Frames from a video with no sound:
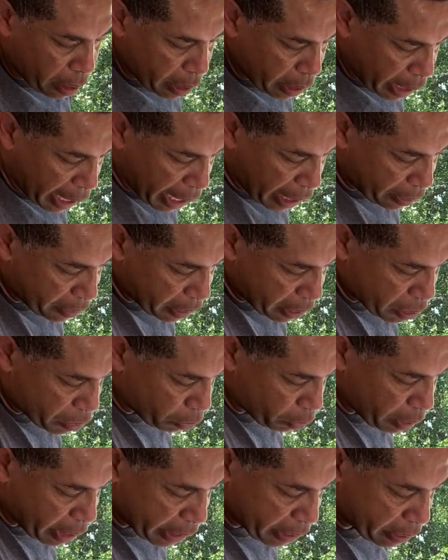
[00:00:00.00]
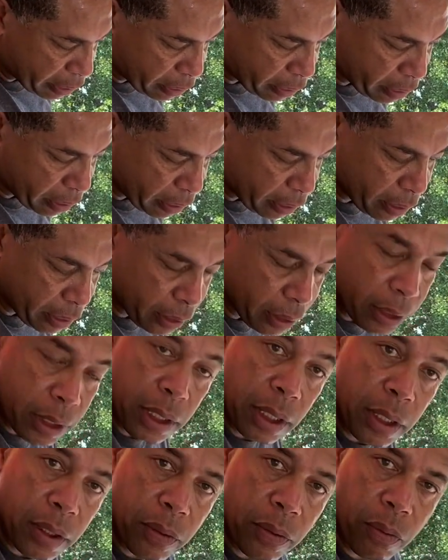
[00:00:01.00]
how these rest
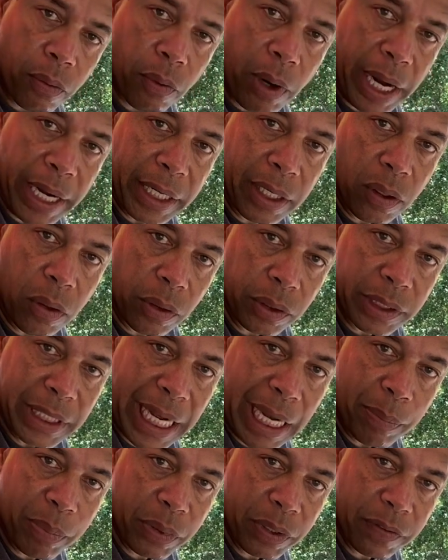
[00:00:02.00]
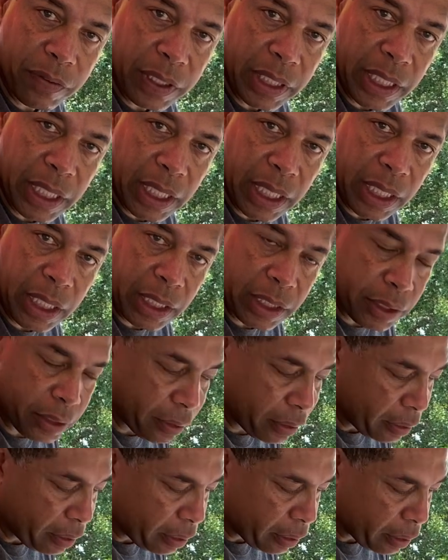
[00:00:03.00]
right on top of the
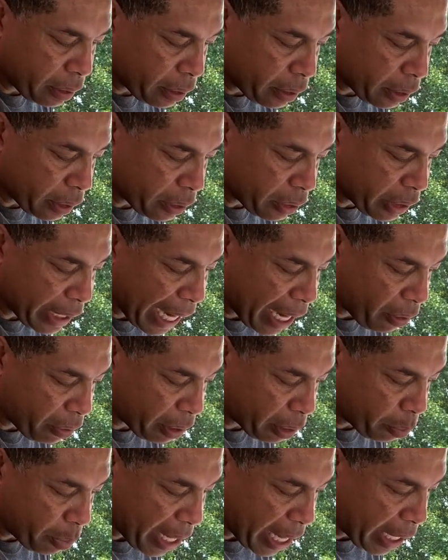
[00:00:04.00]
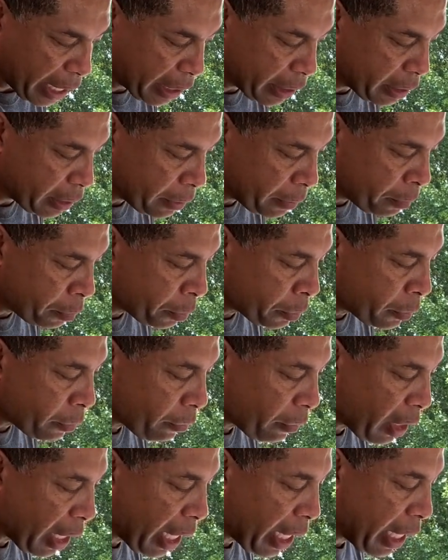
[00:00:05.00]
scouring pad,
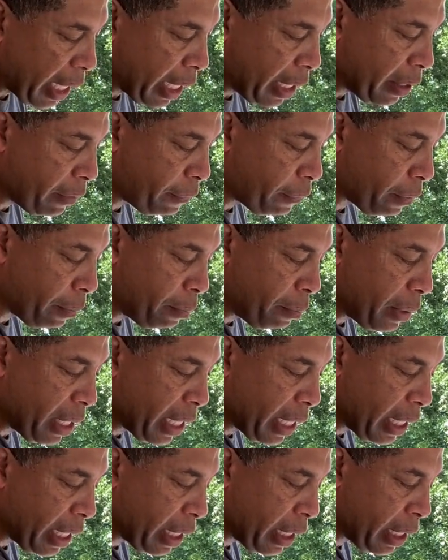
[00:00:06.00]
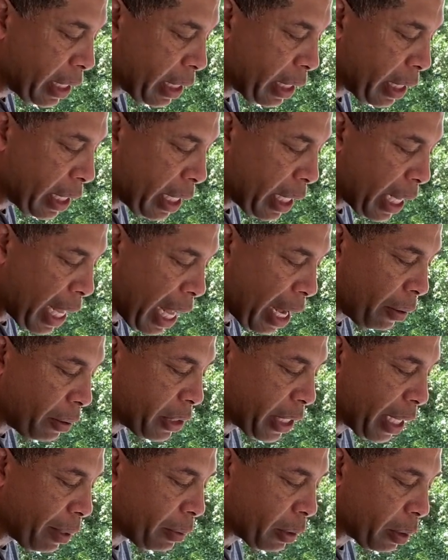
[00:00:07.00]
and for me, I was
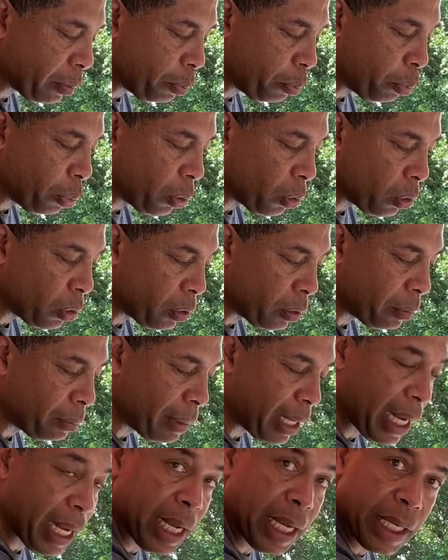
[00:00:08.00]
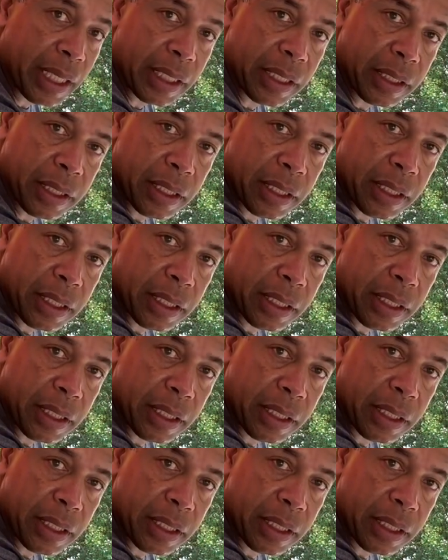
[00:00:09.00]
able to pull my